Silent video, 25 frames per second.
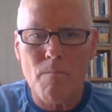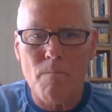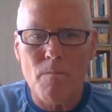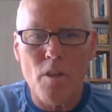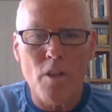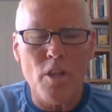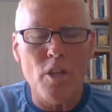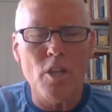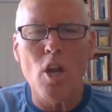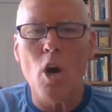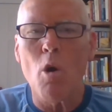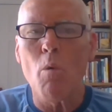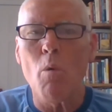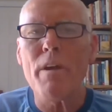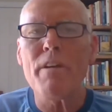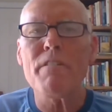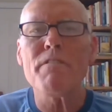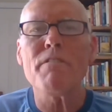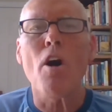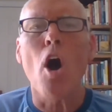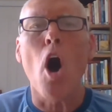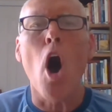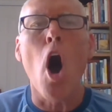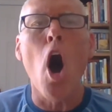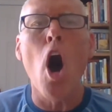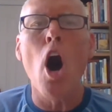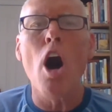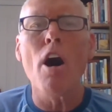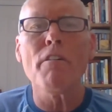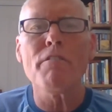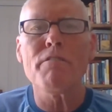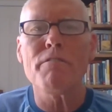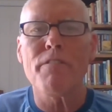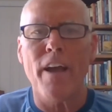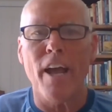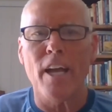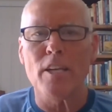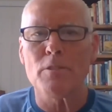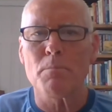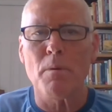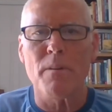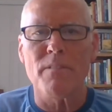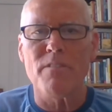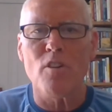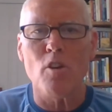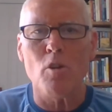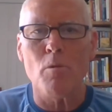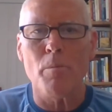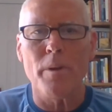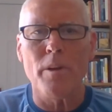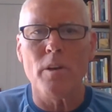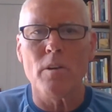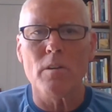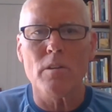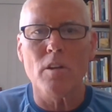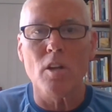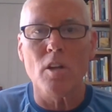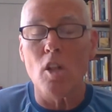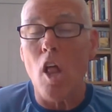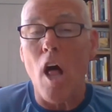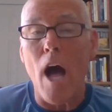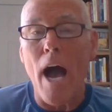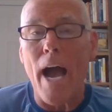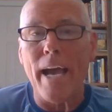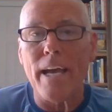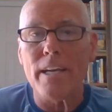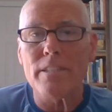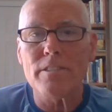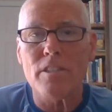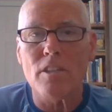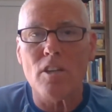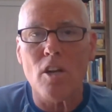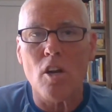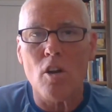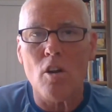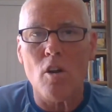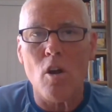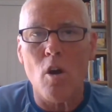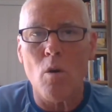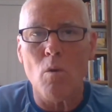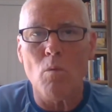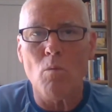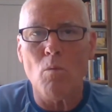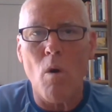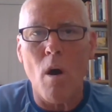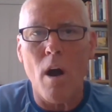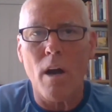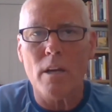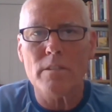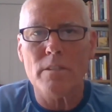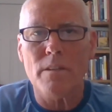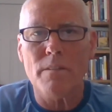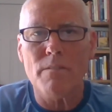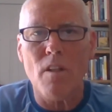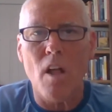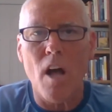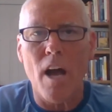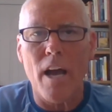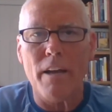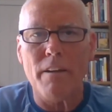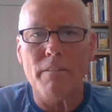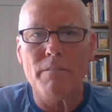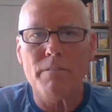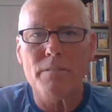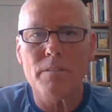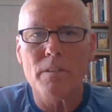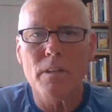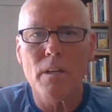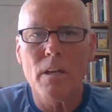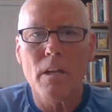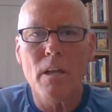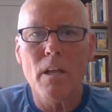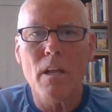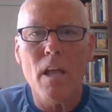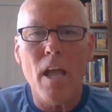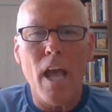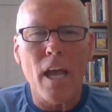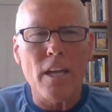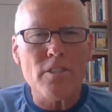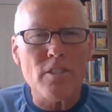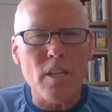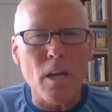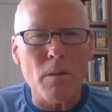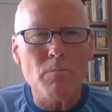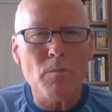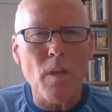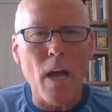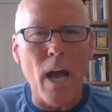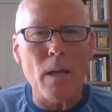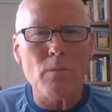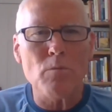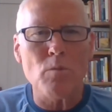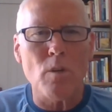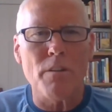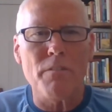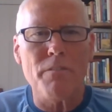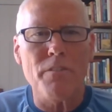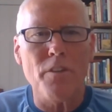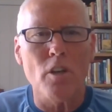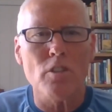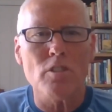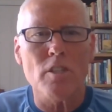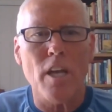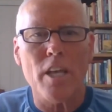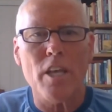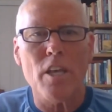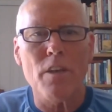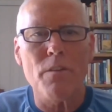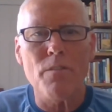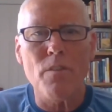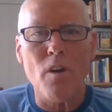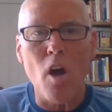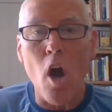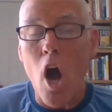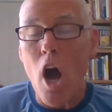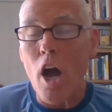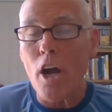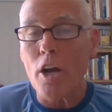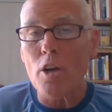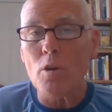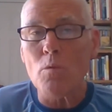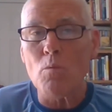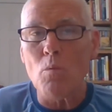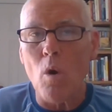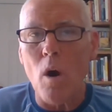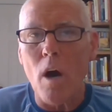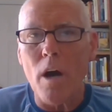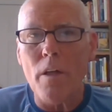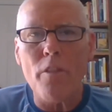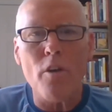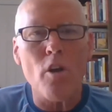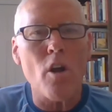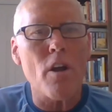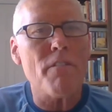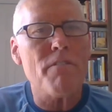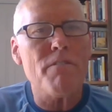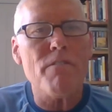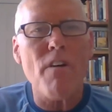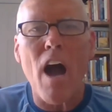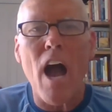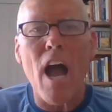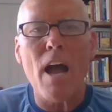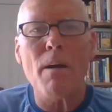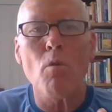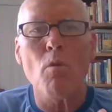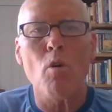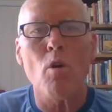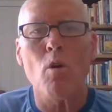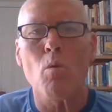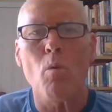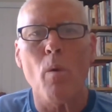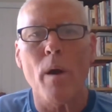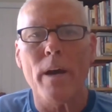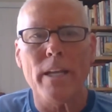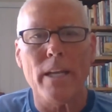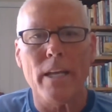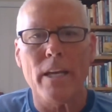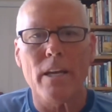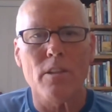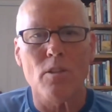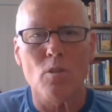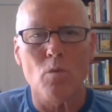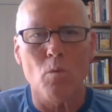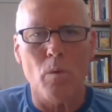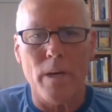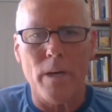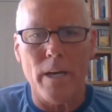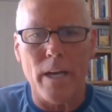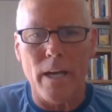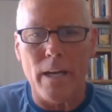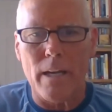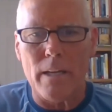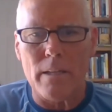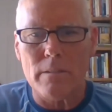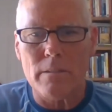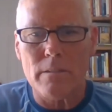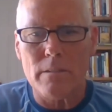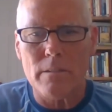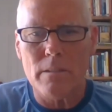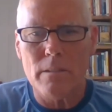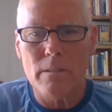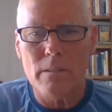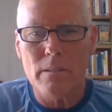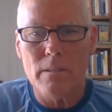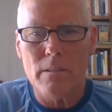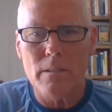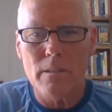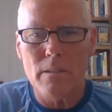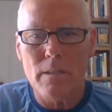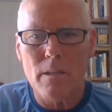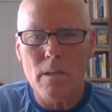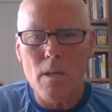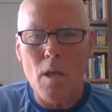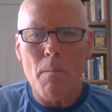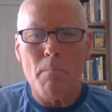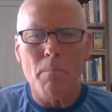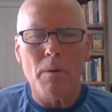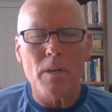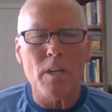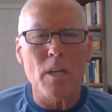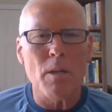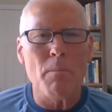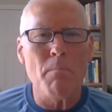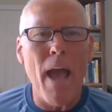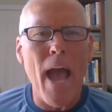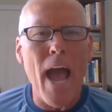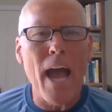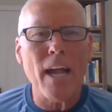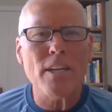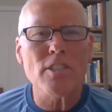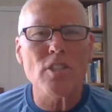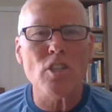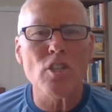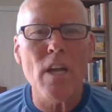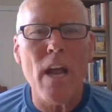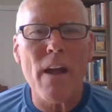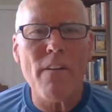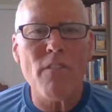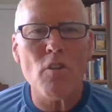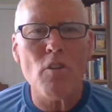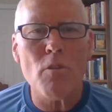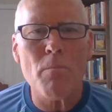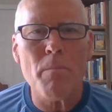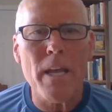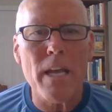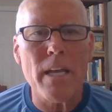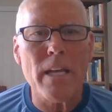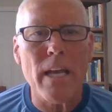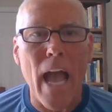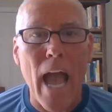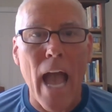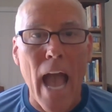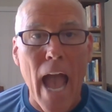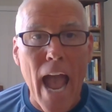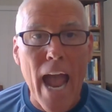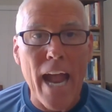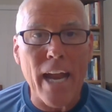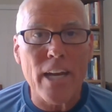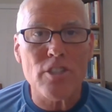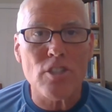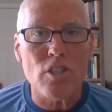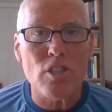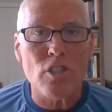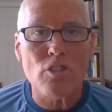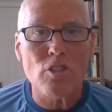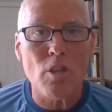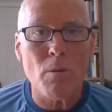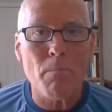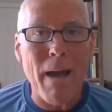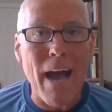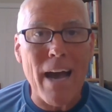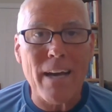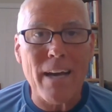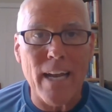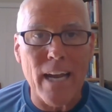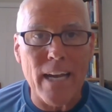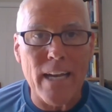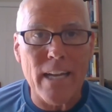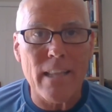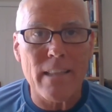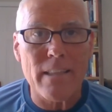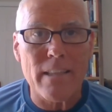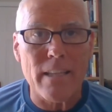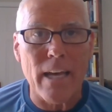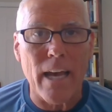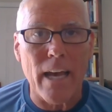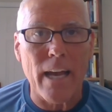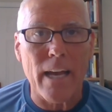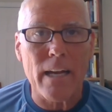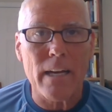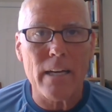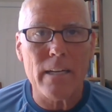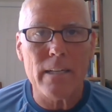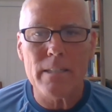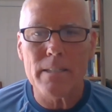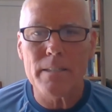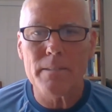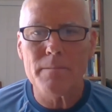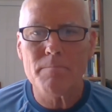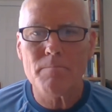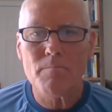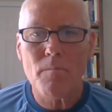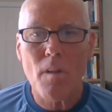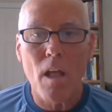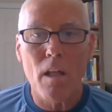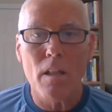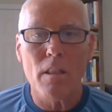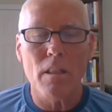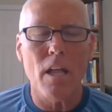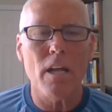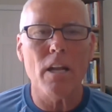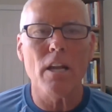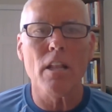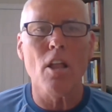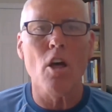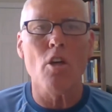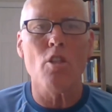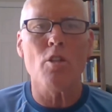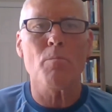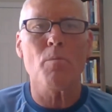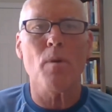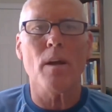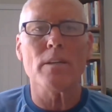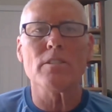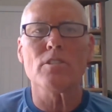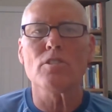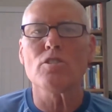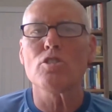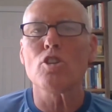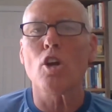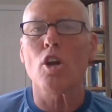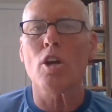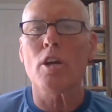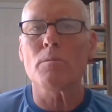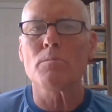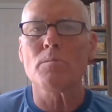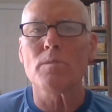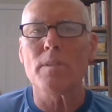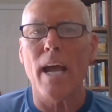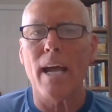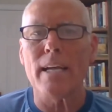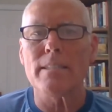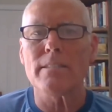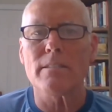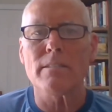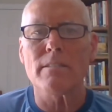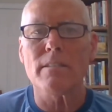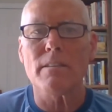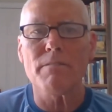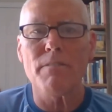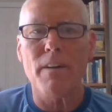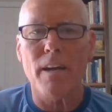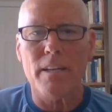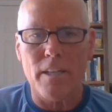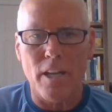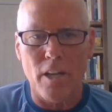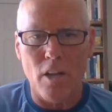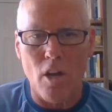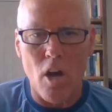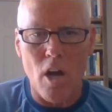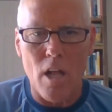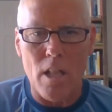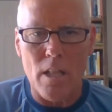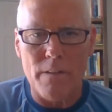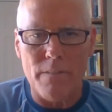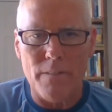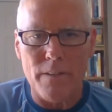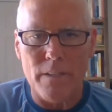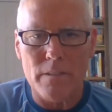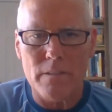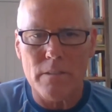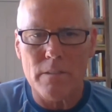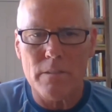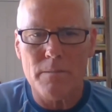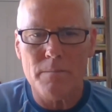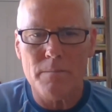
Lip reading: You know, we've all faced proverbial Goliaths in our own walks of life. And sometimes when it feels like you've conquered one, there are 5 more waiting in the wings. But imagine never being anxious about anything, let alone the present circumstances affecting all of us.